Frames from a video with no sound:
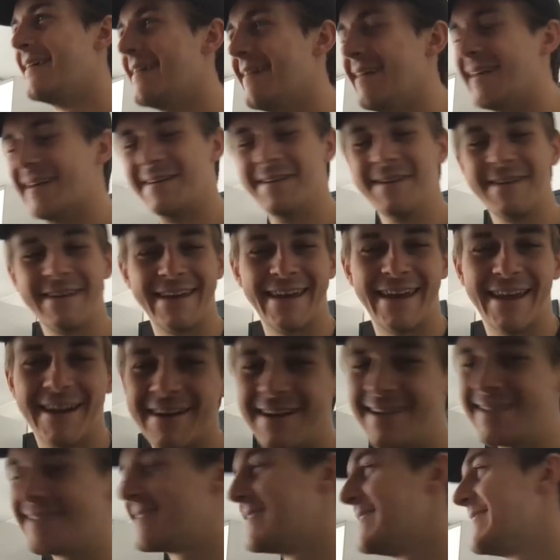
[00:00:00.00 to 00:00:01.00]
Okay,
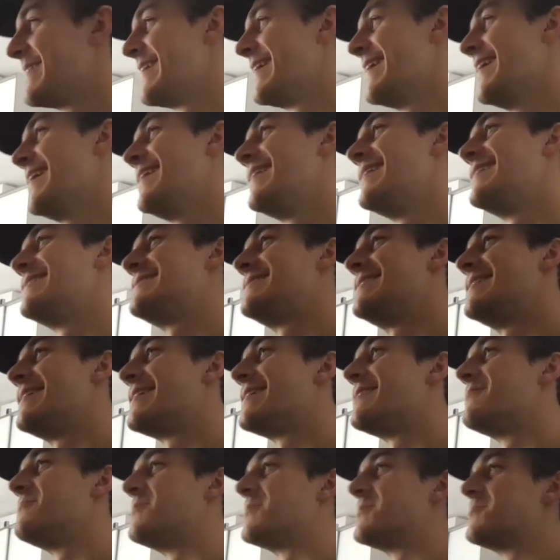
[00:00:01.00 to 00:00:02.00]
Russ. Okay, that
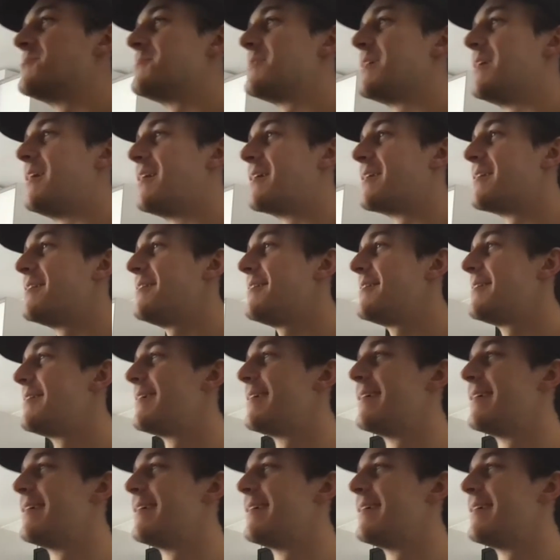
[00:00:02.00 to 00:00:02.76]
second verse was harder.